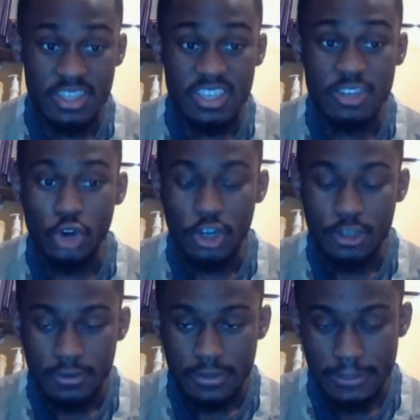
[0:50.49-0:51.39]
okay
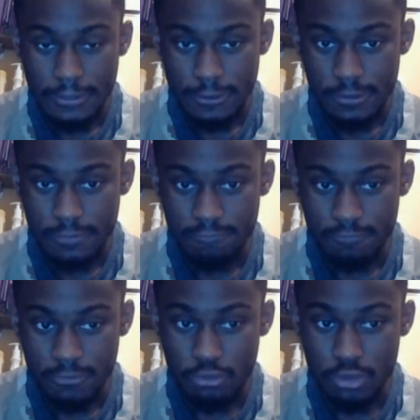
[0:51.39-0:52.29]
but the
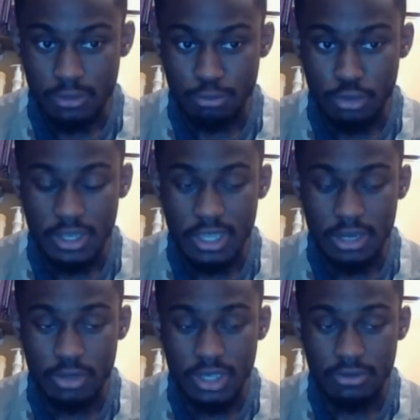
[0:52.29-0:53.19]
word god goes
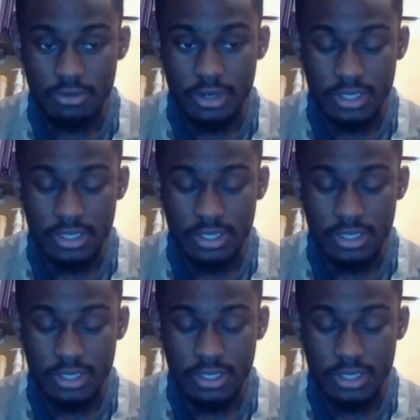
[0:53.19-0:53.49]
much deeper